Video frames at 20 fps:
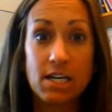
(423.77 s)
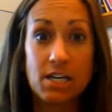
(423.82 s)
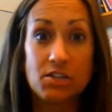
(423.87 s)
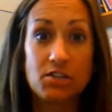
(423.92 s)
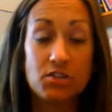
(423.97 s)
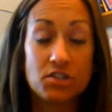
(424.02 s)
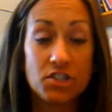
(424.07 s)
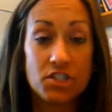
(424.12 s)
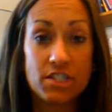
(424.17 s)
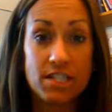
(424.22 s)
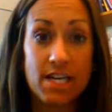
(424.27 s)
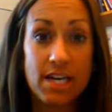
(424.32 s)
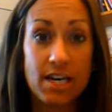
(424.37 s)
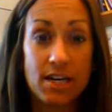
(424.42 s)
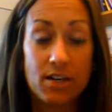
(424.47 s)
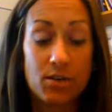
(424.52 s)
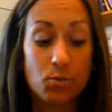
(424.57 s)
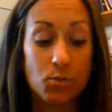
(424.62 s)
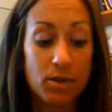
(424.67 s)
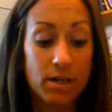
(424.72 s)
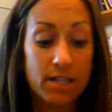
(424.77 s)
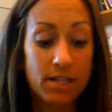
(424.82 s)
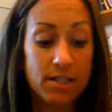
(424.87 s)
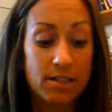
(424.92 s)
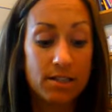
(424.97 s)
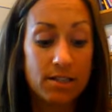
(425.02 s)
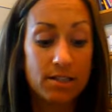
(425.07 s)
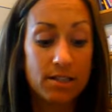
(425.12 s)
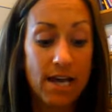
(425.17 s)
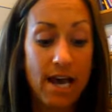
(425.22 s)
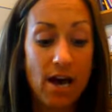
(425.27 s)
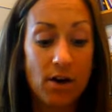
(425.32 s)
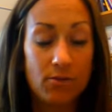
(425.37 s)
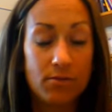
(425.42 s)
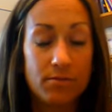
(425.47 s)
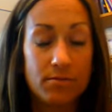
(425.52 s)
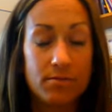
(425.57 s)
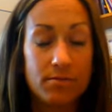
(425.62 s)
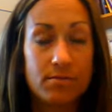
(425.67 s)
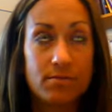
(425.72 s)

understand how